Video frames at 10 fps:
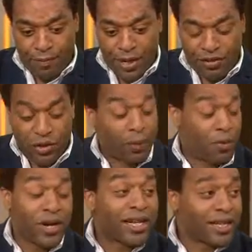It's not
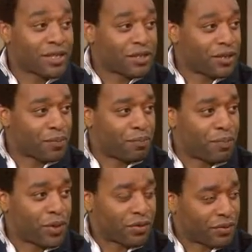pretty, it's just
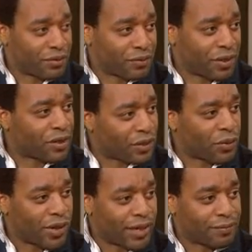beautiful, in
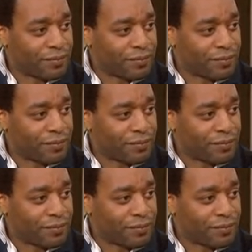a way.